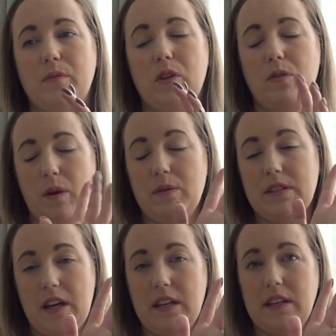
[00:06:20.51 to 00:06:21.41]
throughout the
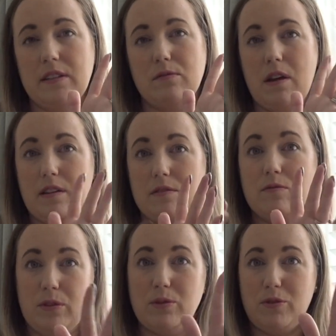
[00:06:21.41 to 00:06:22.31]
day. It's a
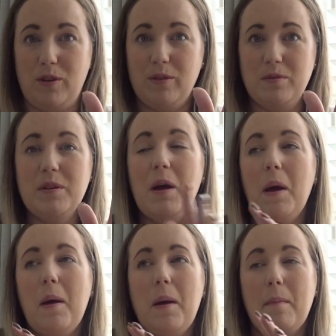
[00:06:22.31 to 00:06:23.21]
real struggle,
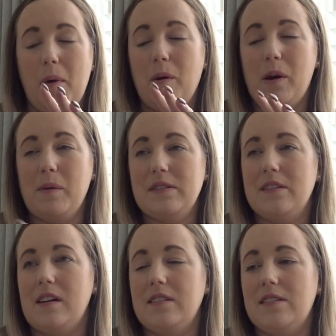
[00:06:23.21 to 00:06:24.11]
but I'll go into
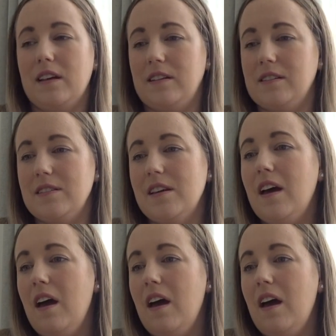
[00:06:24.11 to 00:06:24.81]
that in a second.